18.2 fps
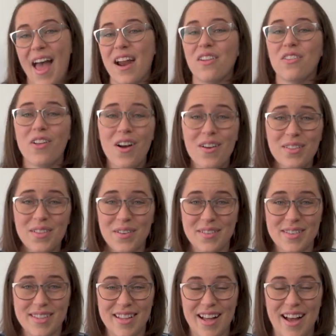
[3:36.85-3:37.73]
And along
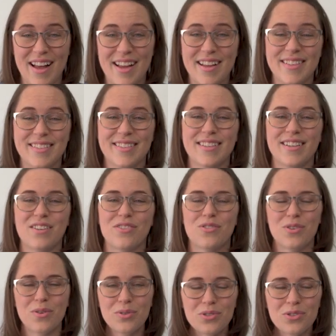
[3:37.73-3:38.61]
those lines,
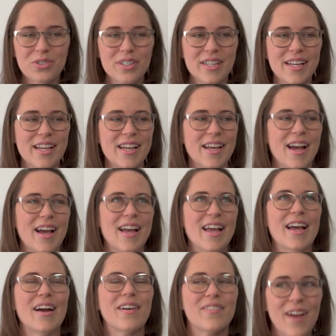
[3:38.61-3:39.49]

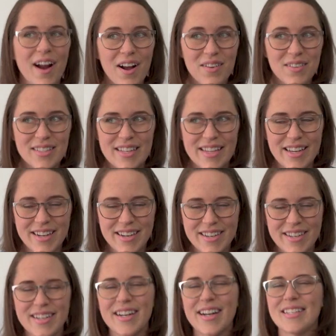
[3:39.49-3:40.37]
socially, around
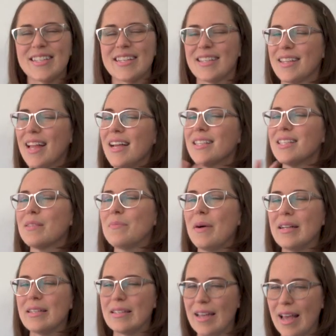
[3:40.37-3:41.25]
here, it's less
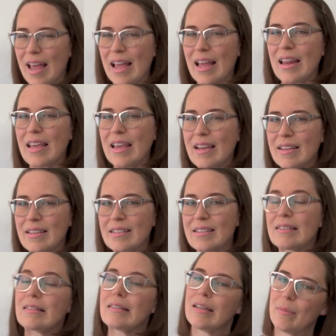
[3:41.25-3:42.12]

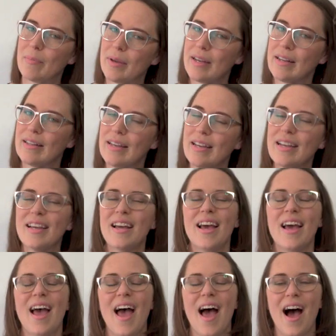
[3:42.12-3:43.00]
spontaneous typically.
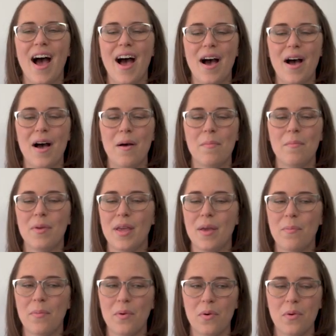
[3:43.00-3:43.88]

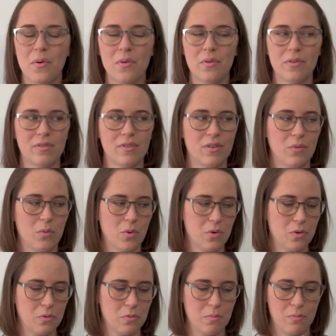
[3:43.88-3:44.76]
People
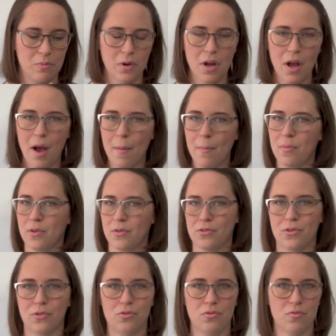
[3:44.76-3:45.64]
will book up
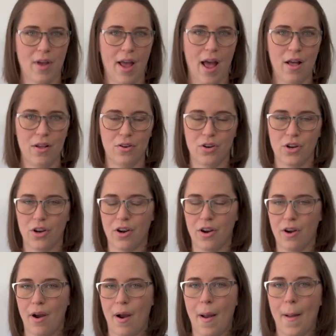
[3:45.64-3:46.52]
their social
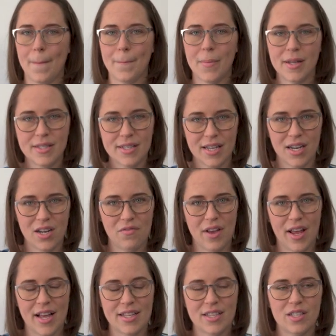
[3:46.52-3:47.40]
calendar months in
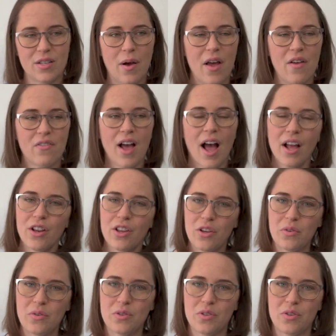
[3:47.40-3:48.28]
advance. So I've
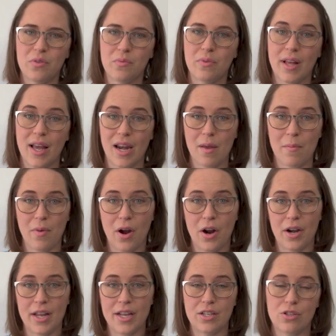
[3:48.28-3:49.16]
gotten used to planning
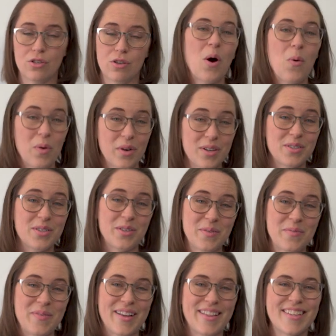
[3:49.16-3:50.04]
parties 1 or
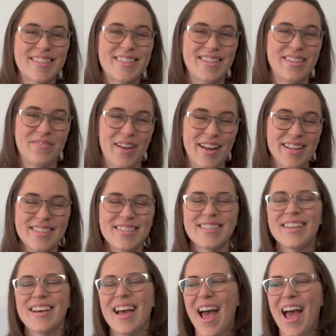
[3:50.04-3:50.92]
2 months in advance.
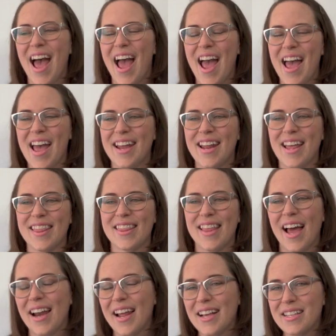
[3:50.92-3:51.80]

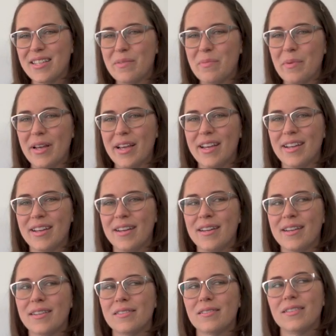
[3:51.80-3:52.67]
And that has
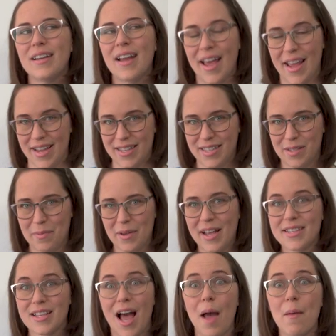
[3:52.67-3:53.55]
been nice,
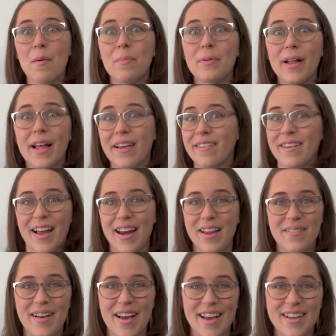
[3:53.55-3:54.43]
because I'm a planner
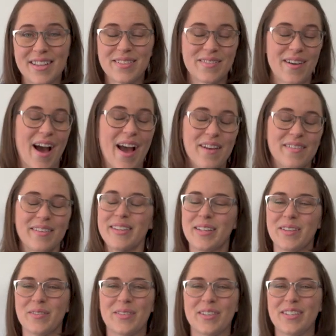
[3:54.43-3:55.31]
anyway. So I
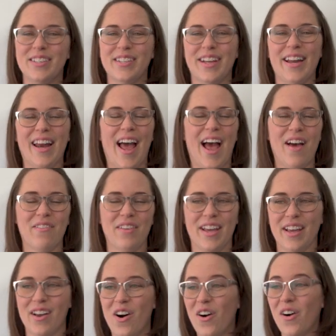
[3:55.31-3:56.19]
really appreciate
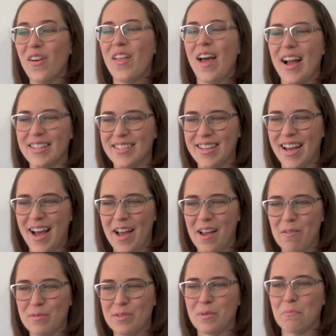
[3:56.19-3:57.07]
having all that
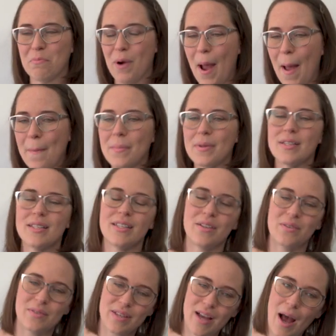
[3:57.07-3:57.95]
time to prep and
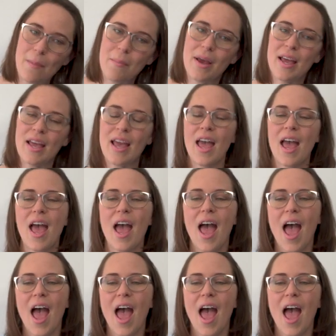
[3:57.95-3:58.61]
see who's coming.